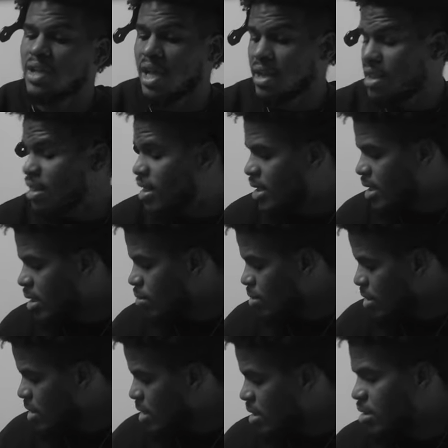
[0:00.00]
I didn't think I
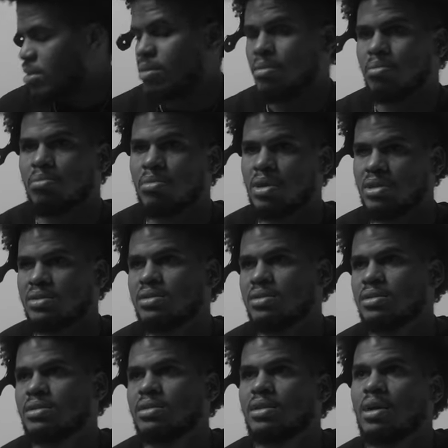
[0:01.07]
would get
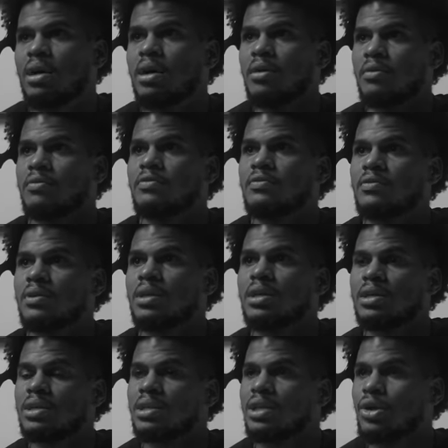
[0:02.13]
much of
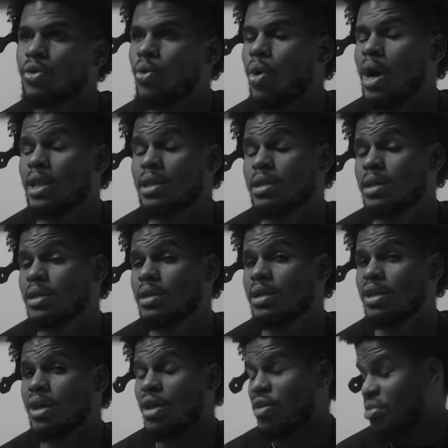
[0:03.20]
a good quality
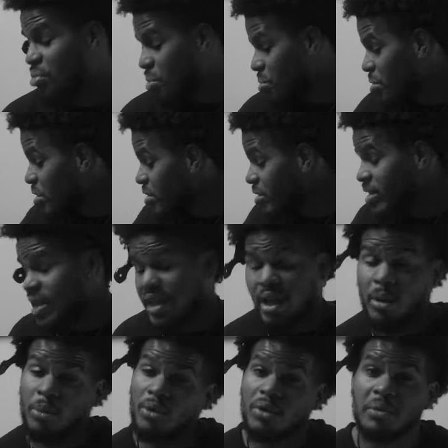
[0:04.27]
through this
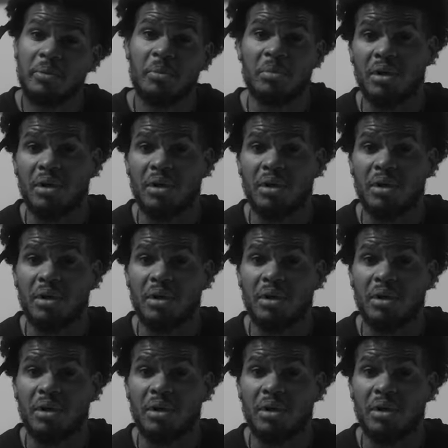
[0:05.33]
camera,